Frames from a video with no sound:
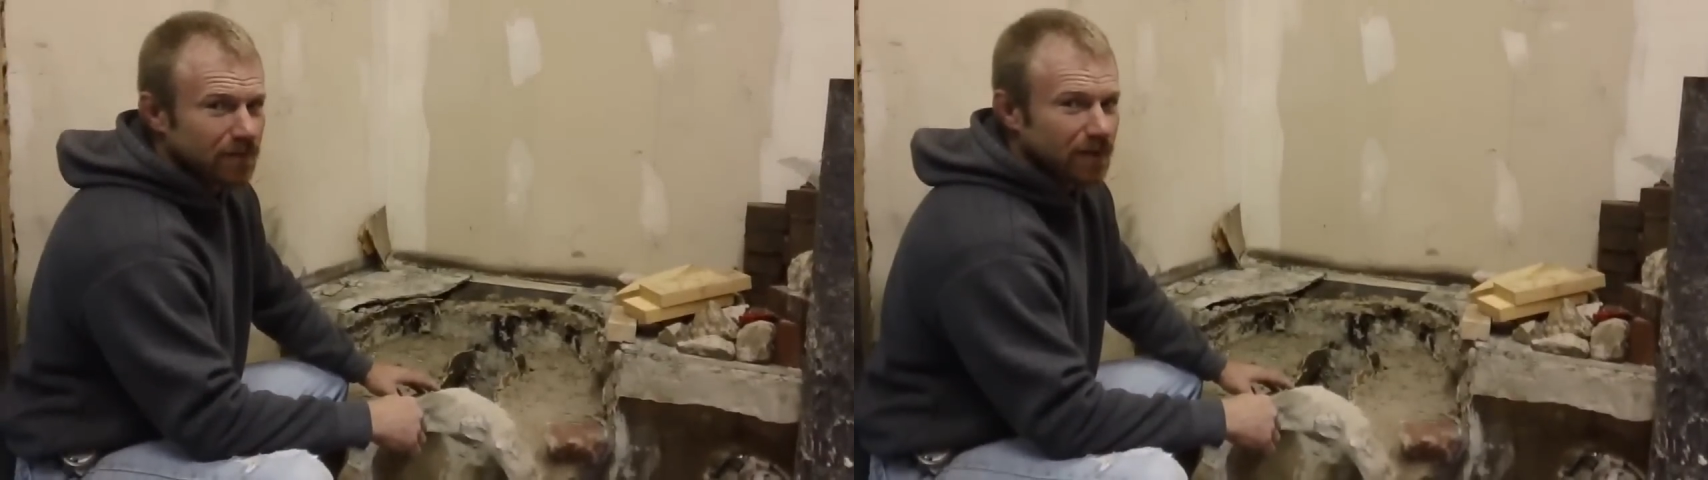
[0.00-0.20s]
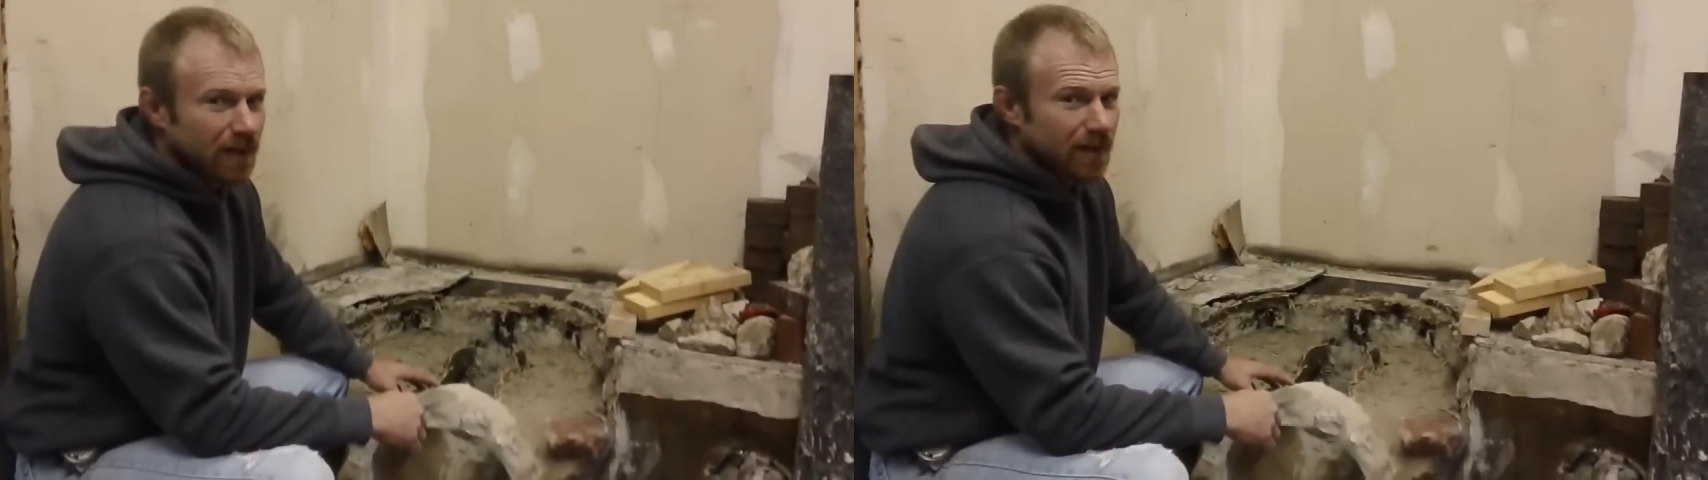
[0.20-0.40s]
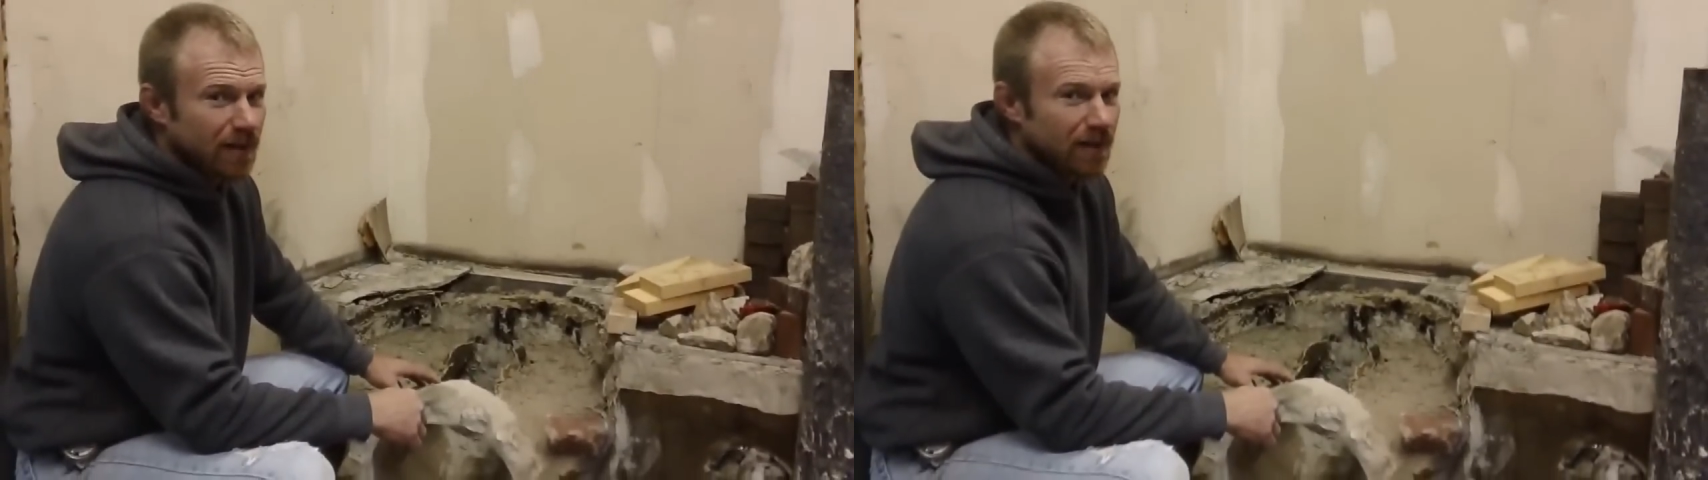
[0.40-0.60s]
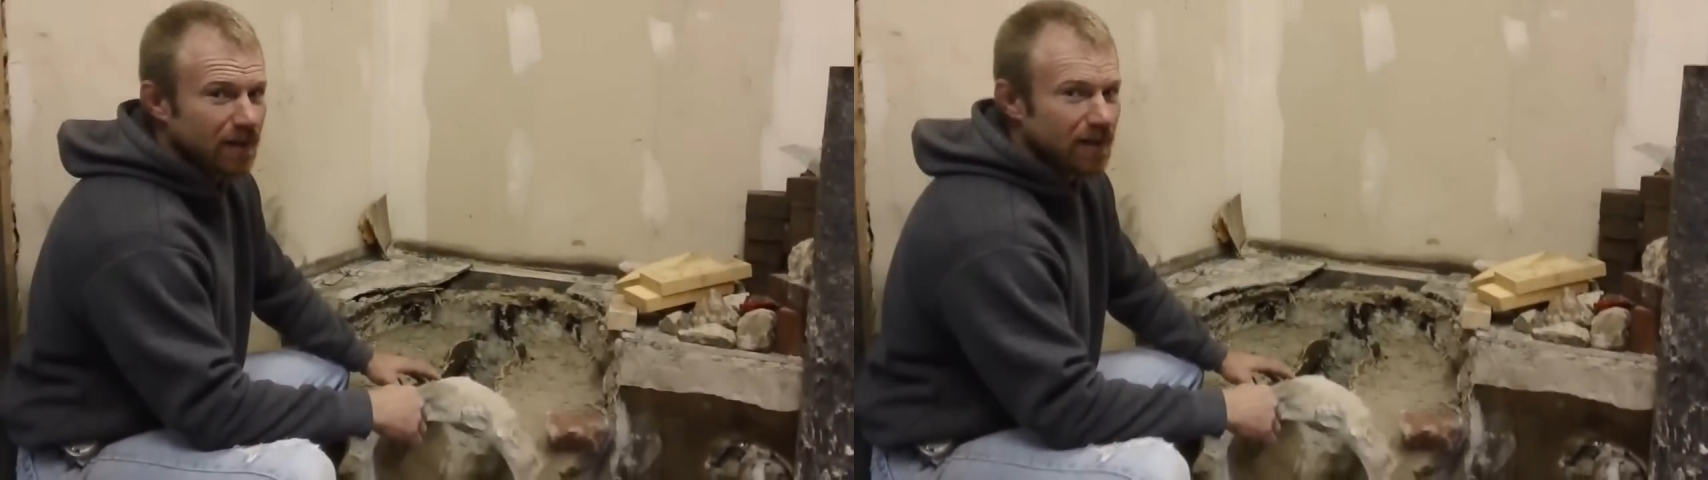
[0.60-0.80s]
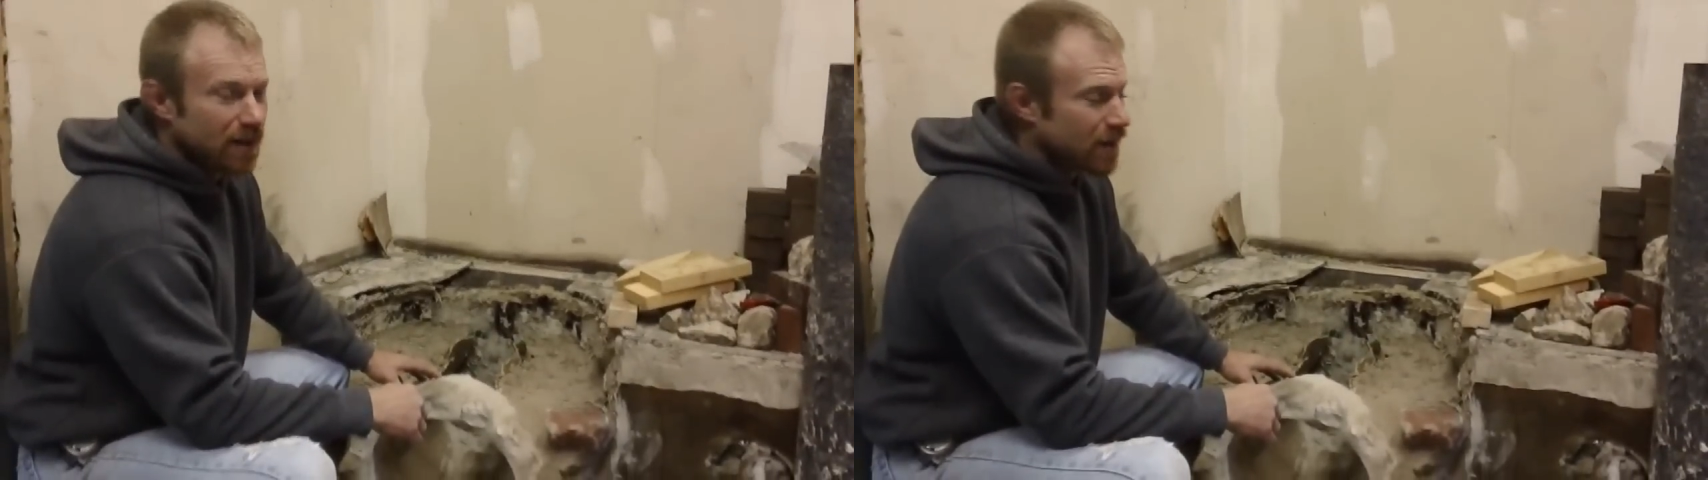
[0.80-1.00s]
Okay,
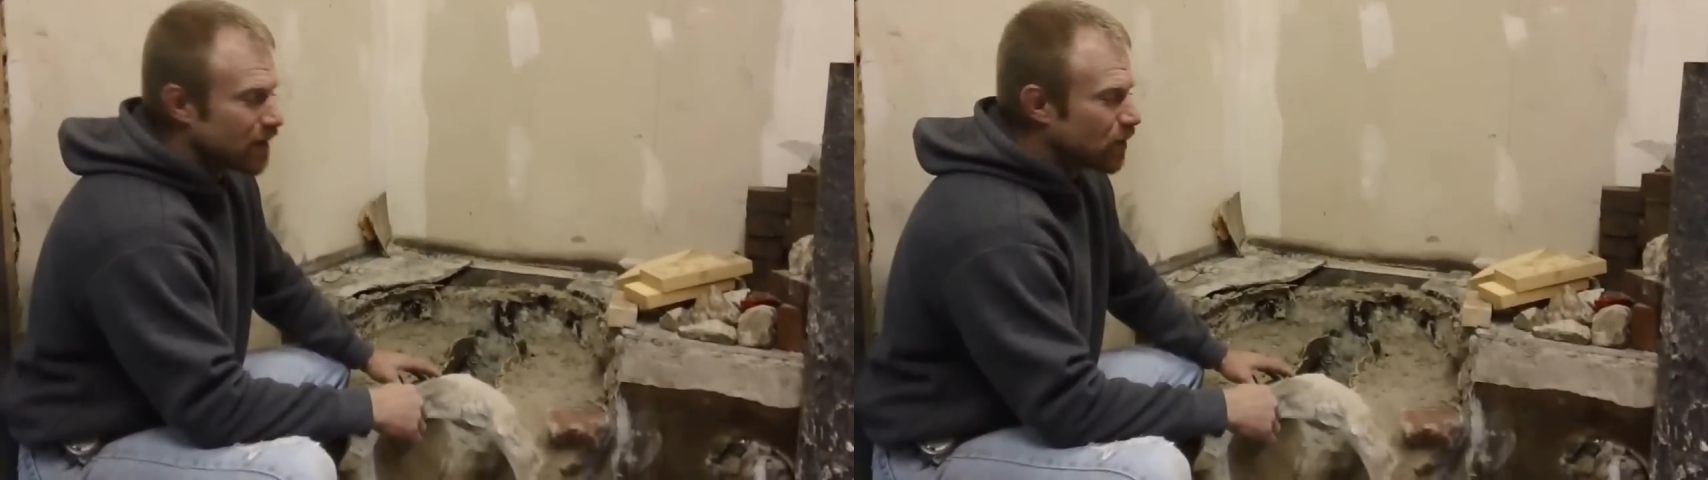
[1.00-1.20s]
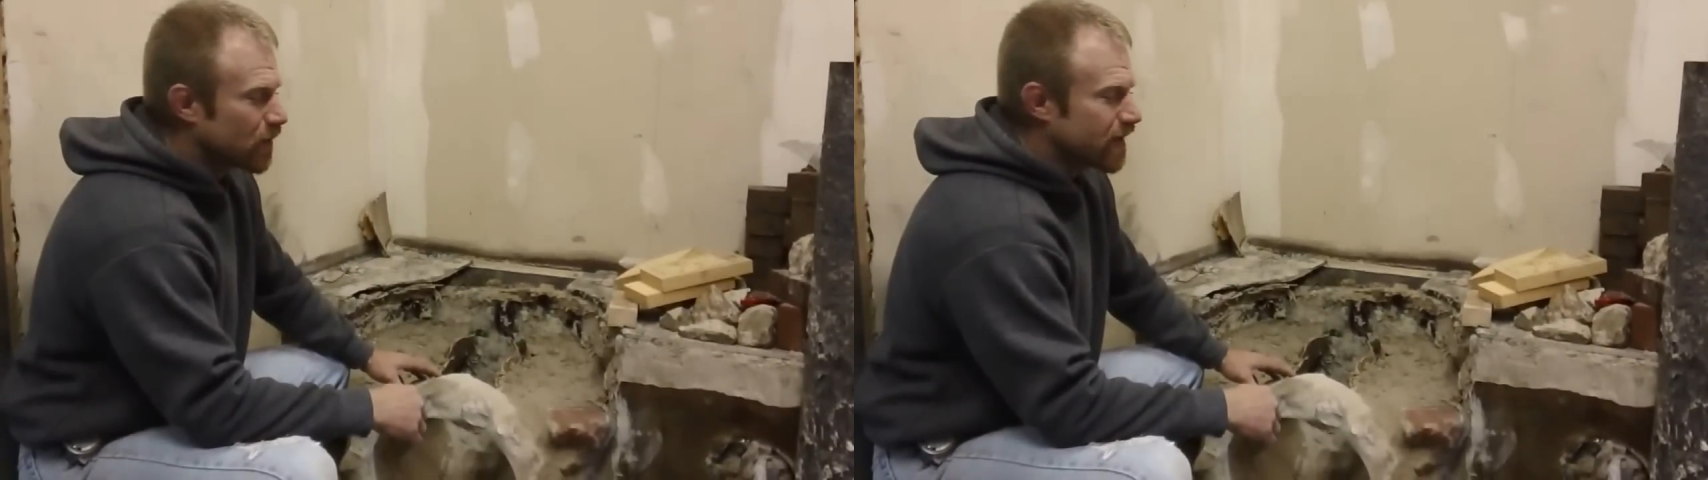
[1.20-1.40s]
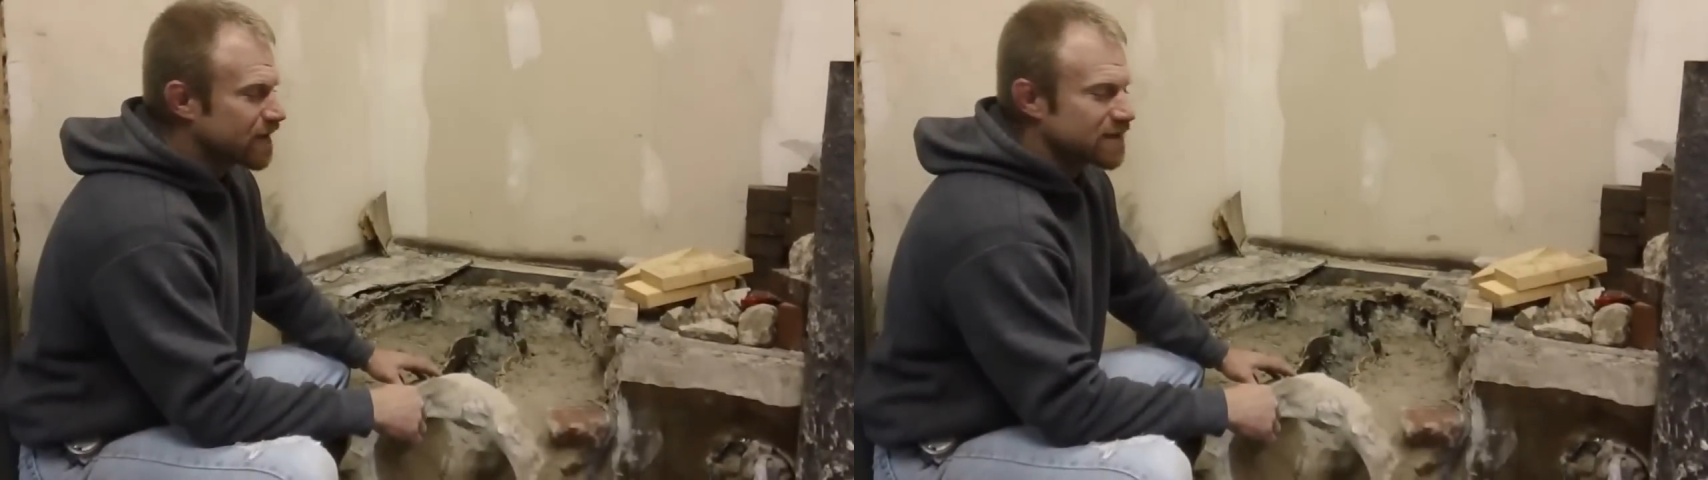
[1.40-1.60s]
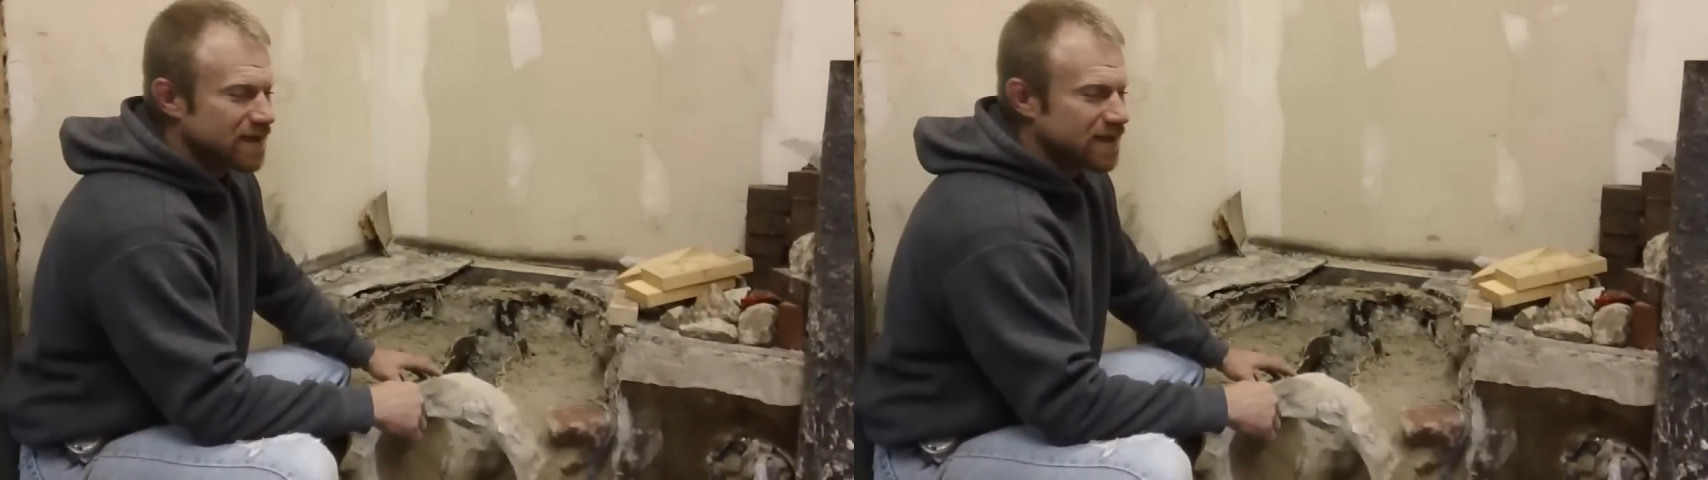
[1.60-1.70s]
we